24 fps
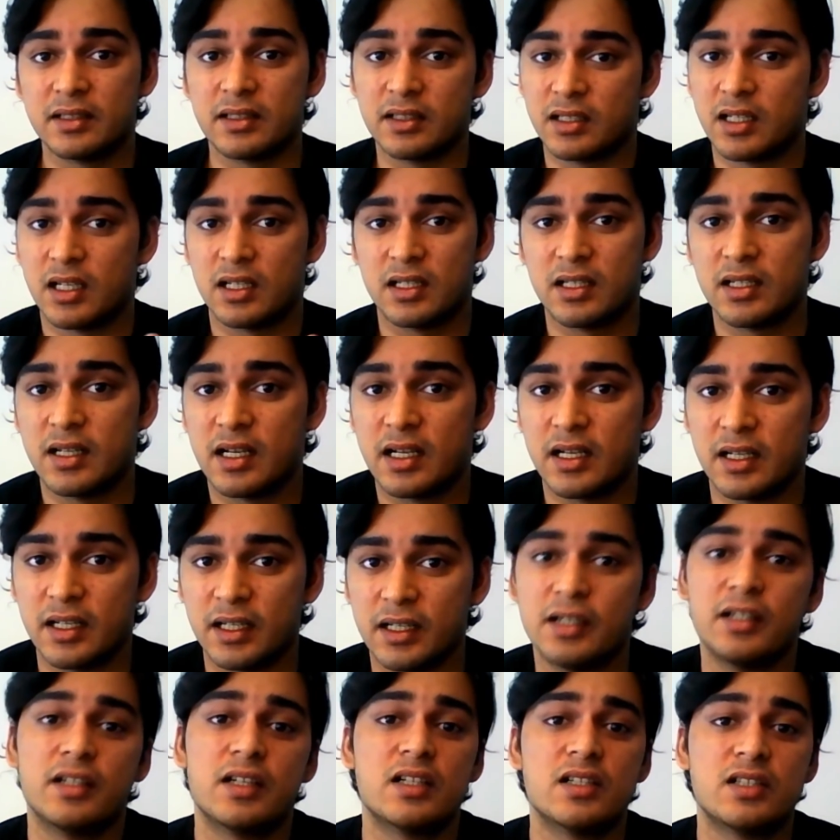the Kannada
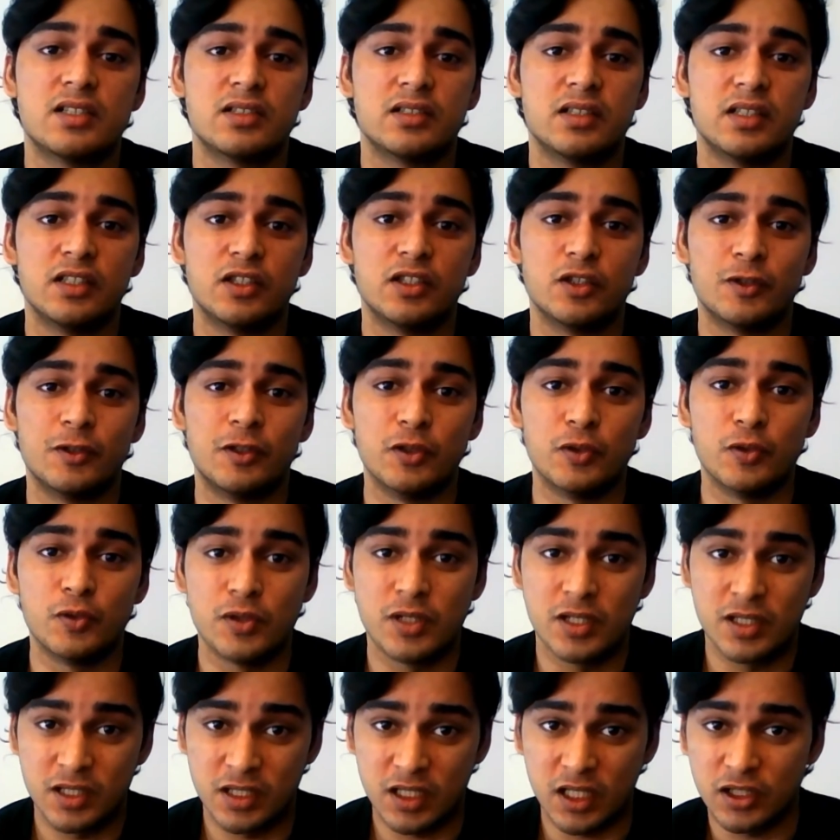industry to do
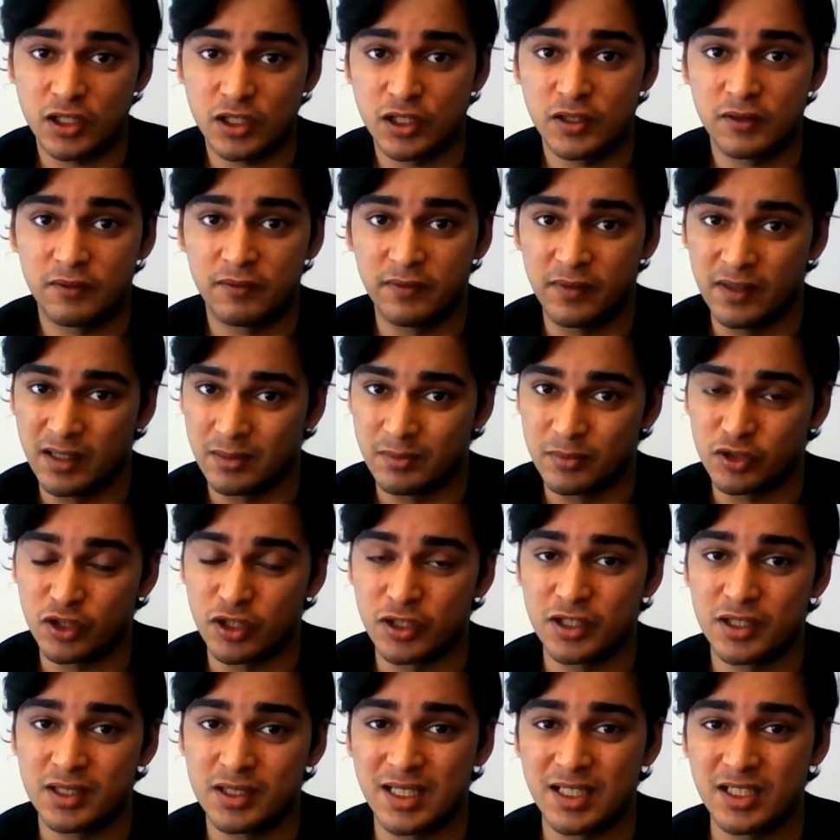such films
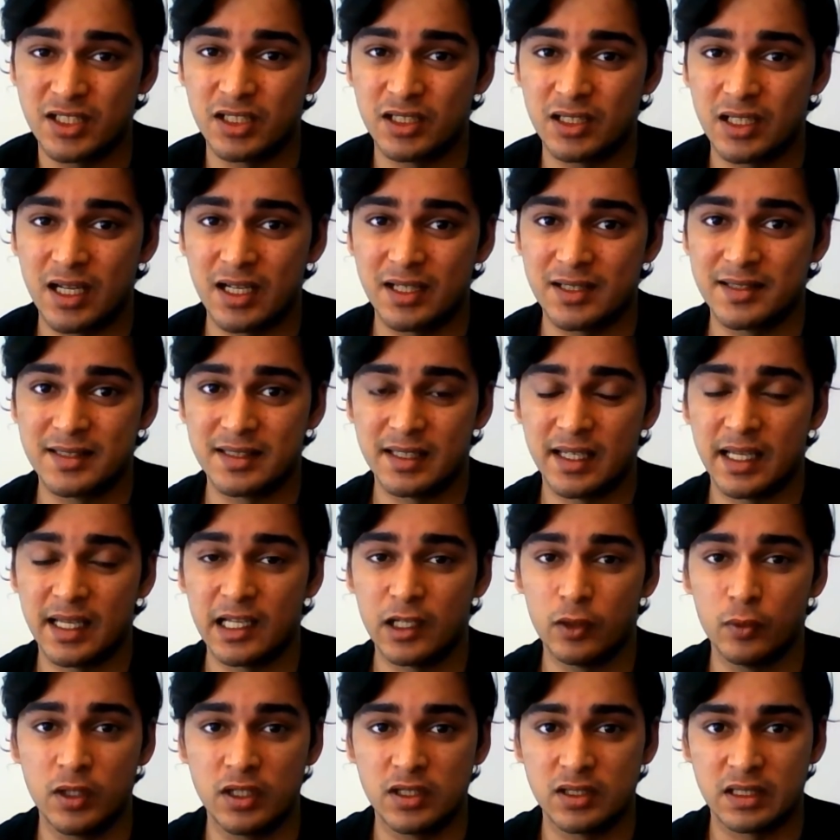on such a large
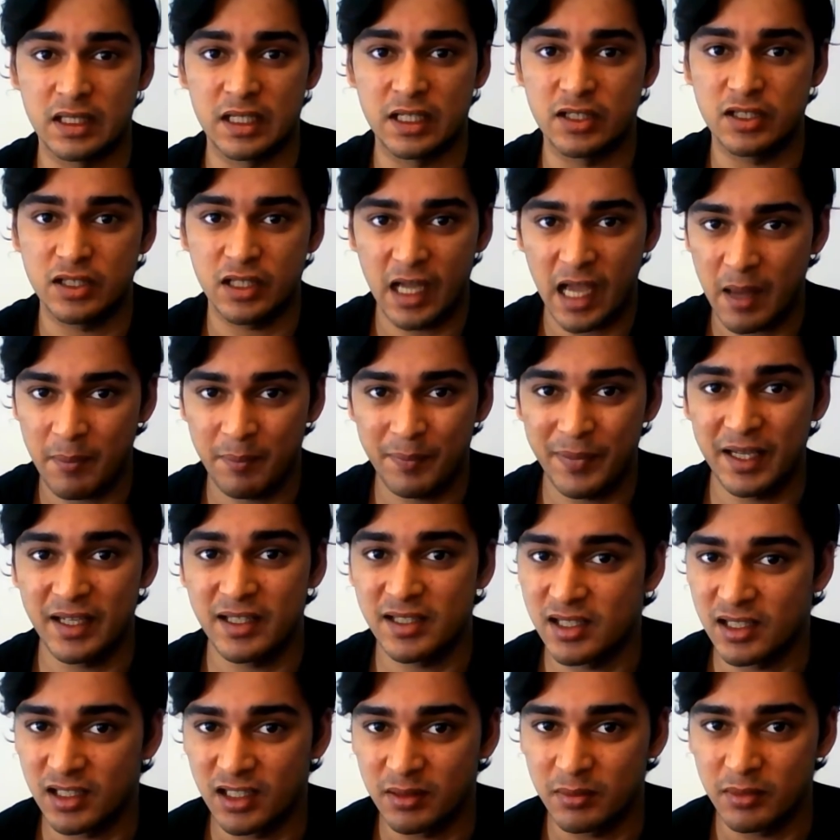scale with such epic
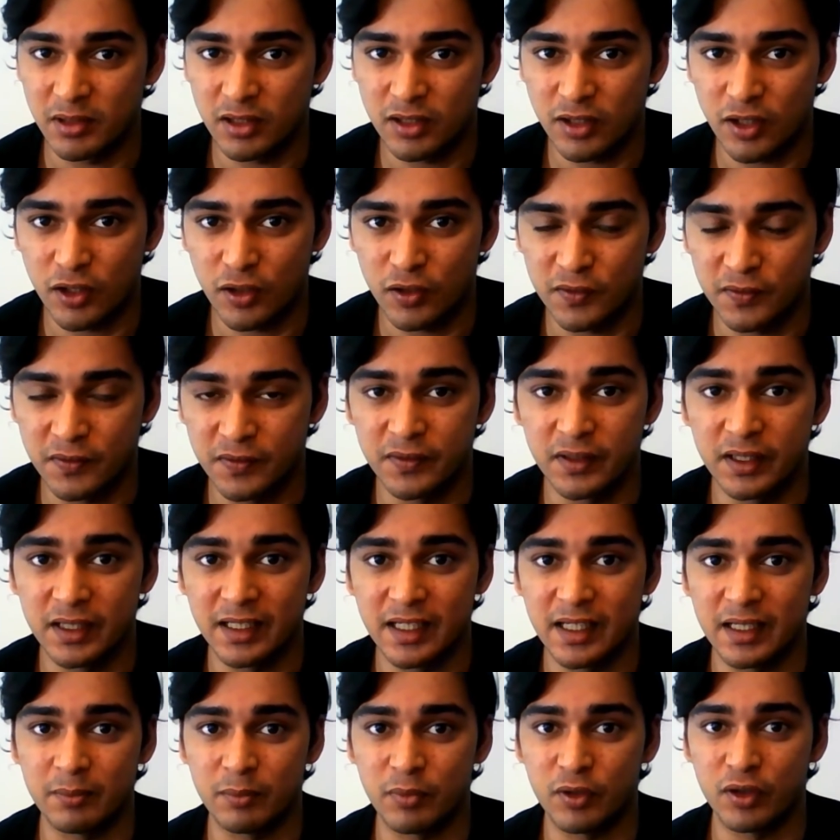
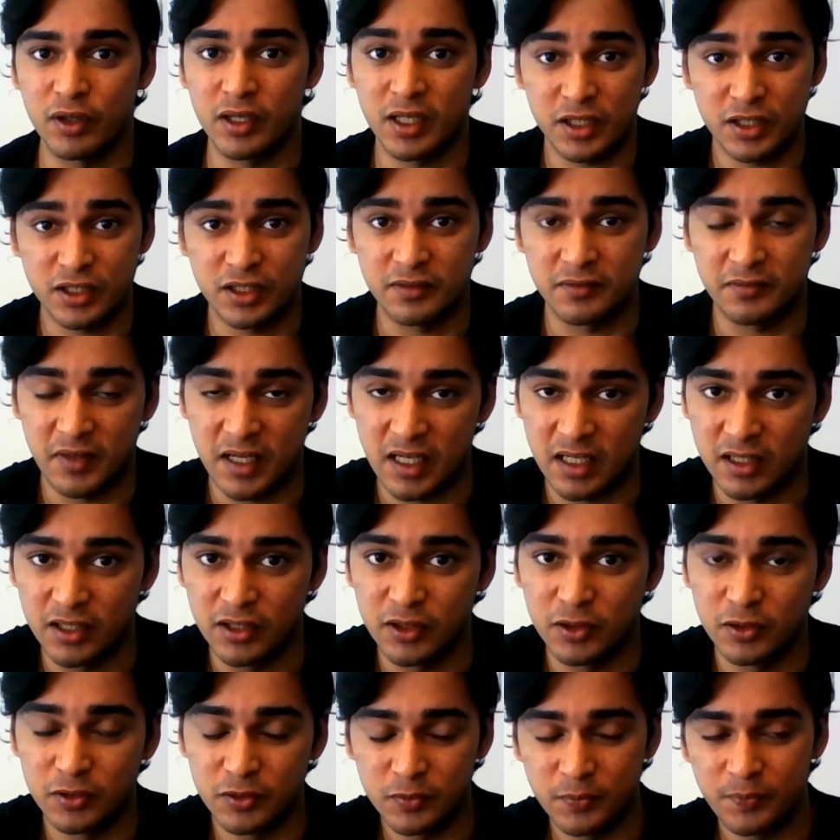cinematography and production
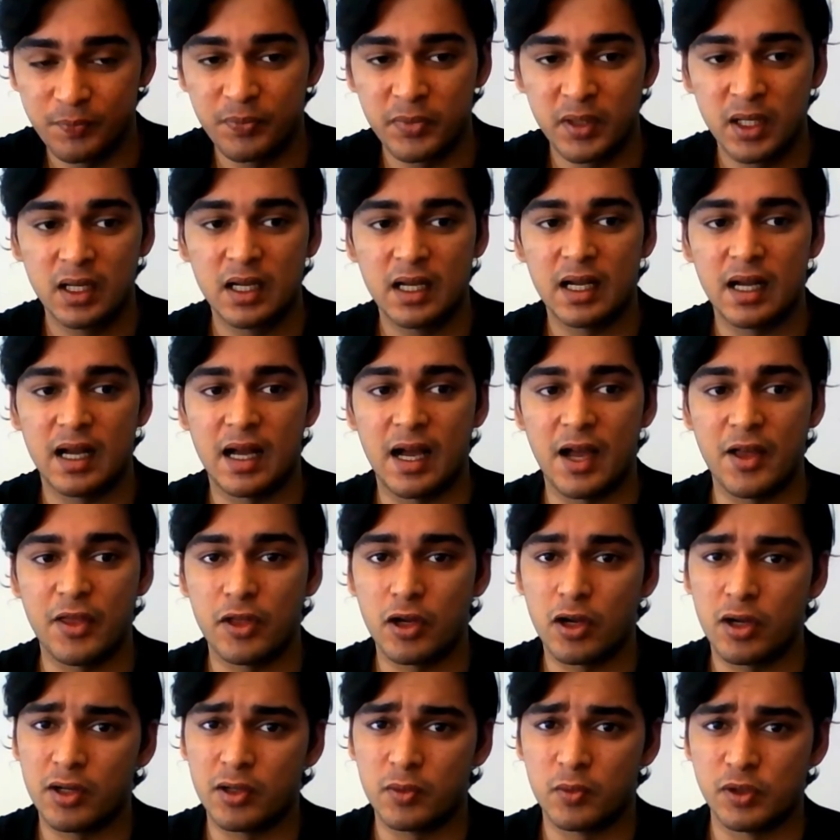value. I
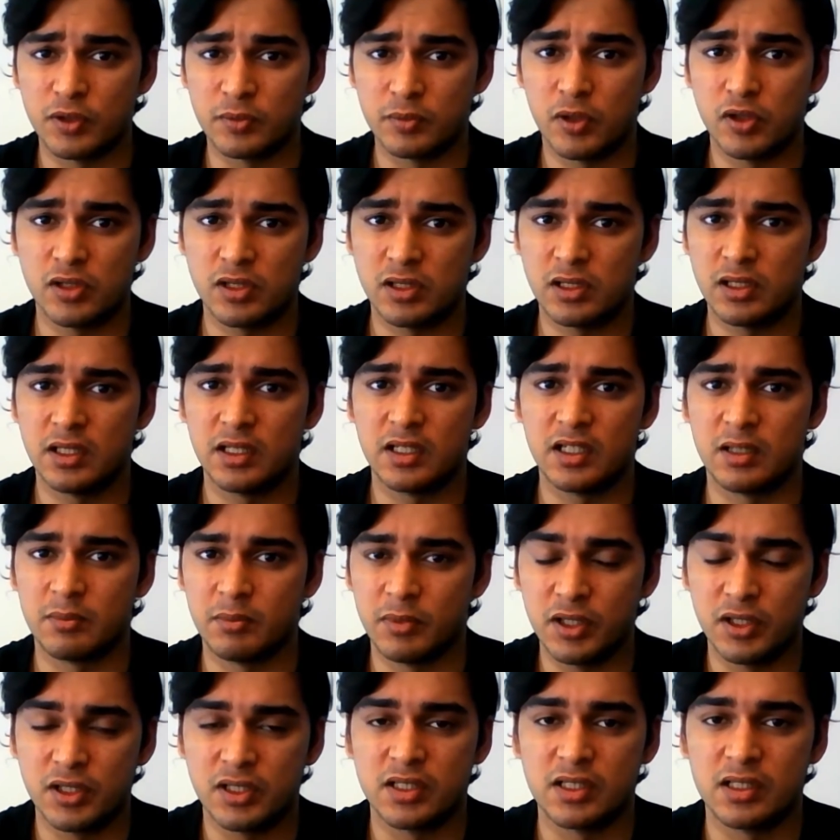thought it was mostly
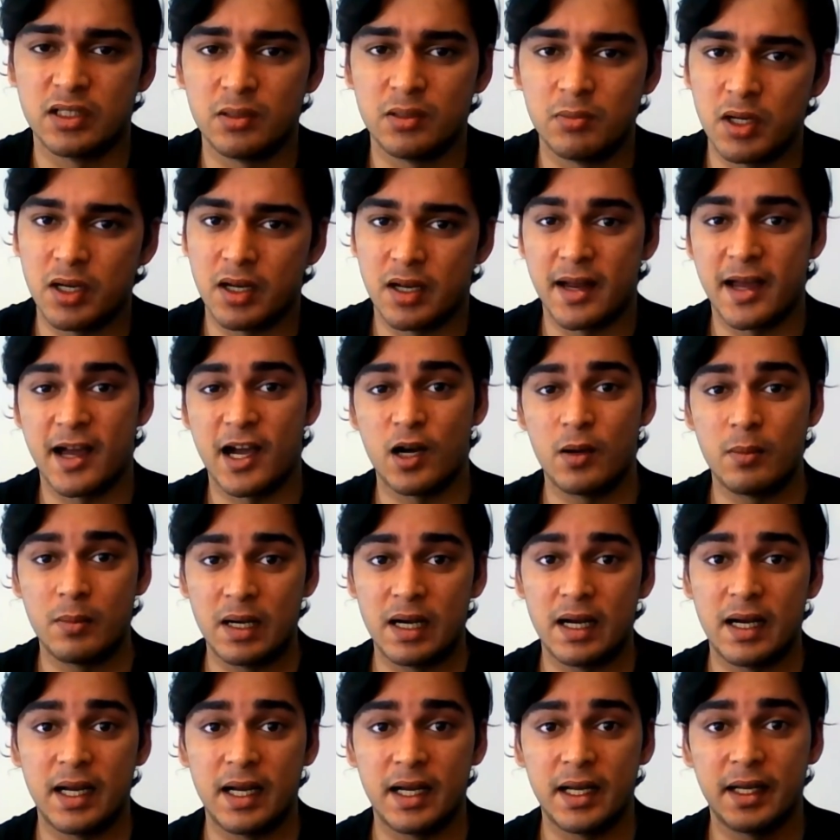commercial, but now
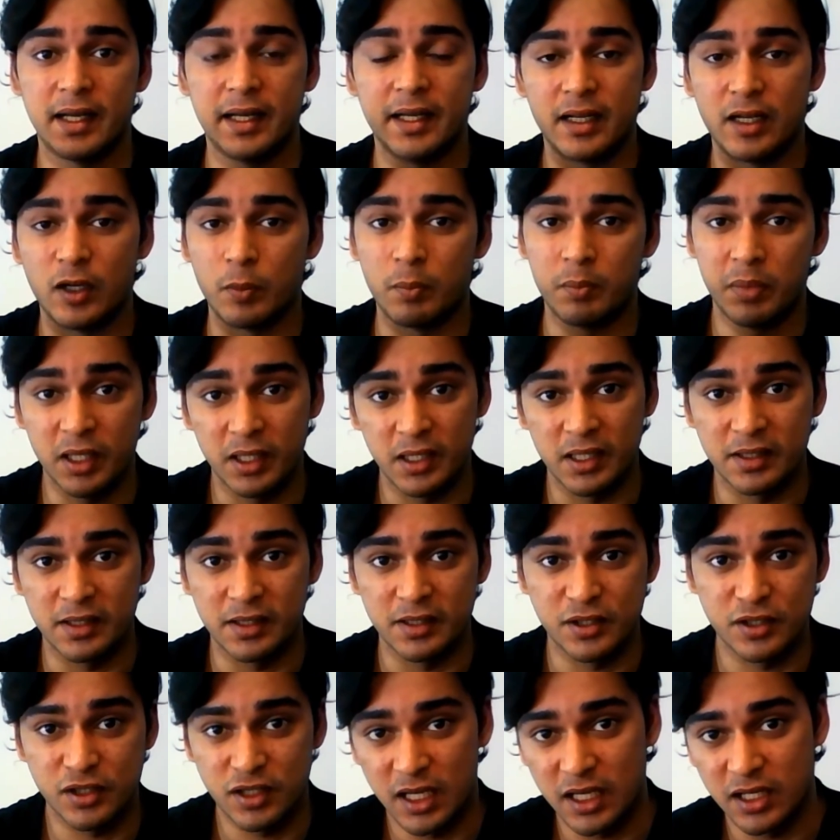my opinion
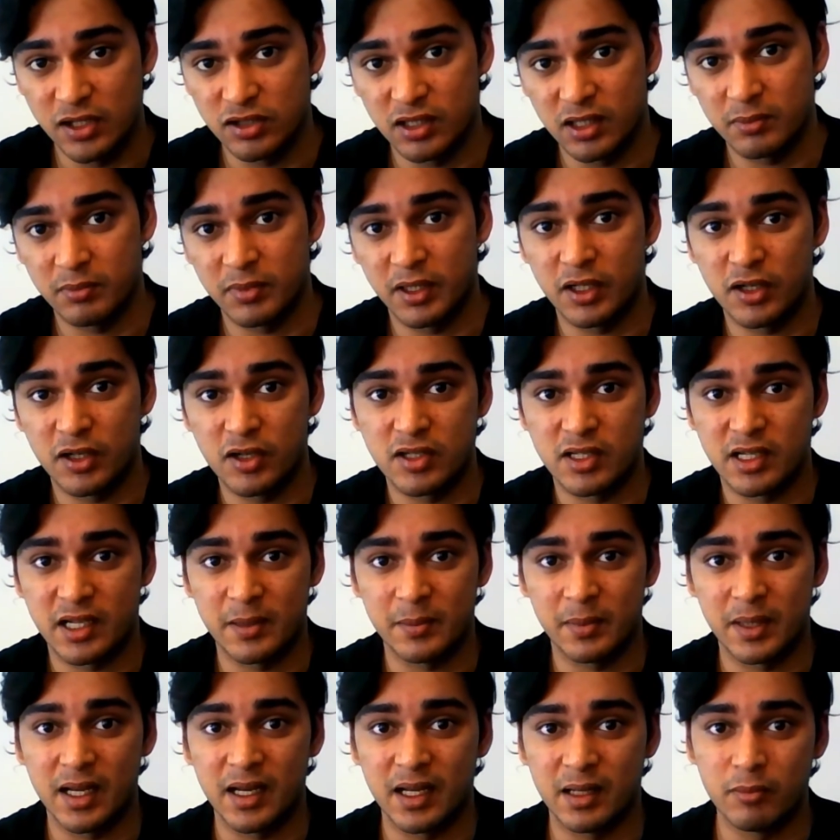is changing because
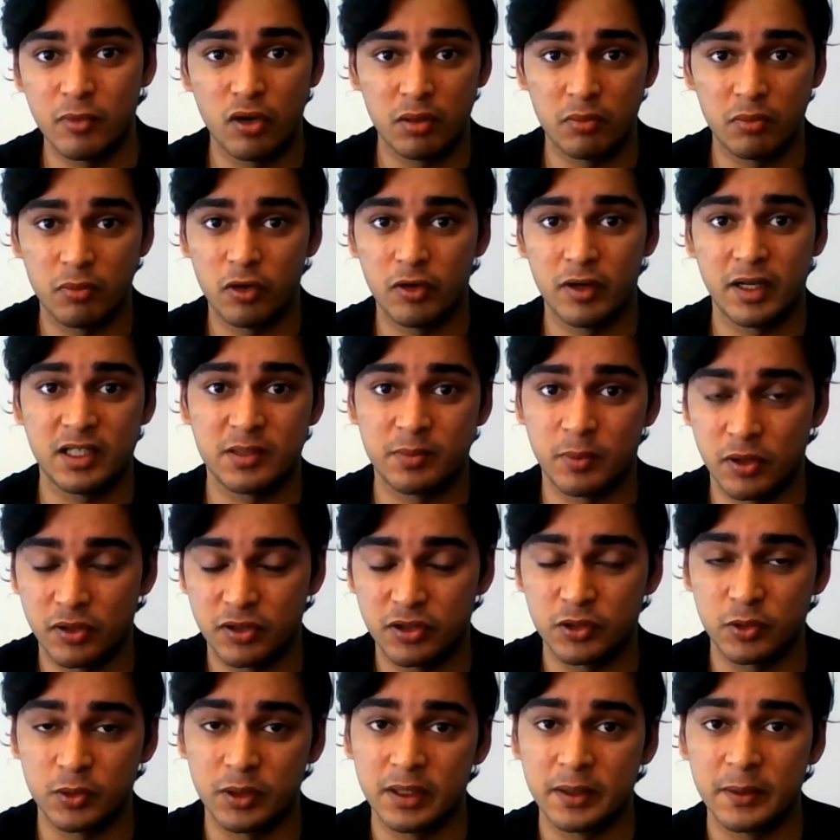I'm getting more and more
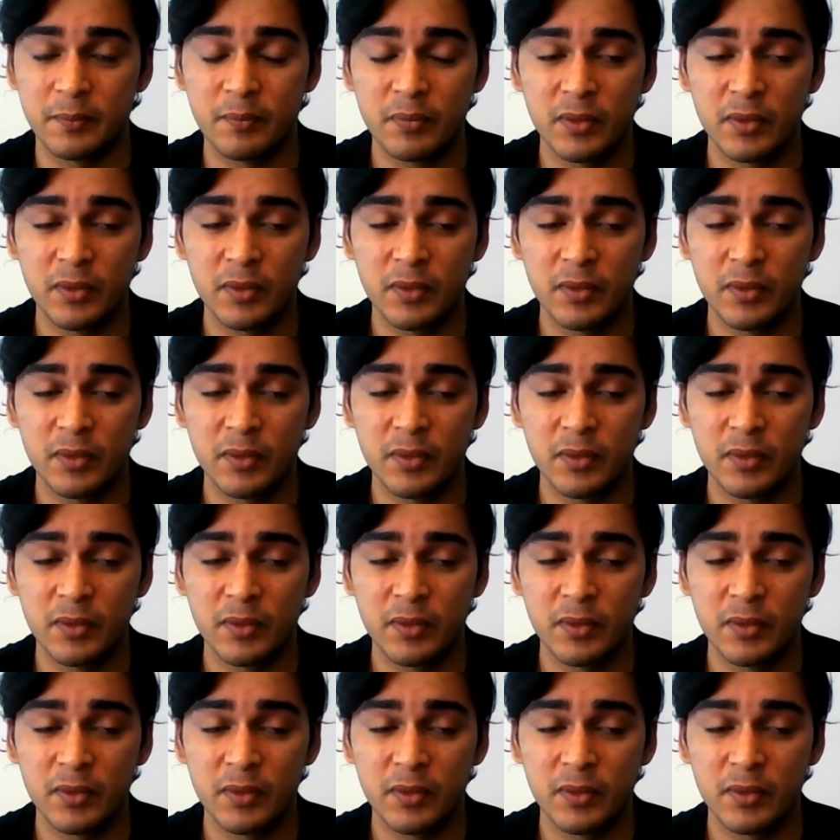exposed to it.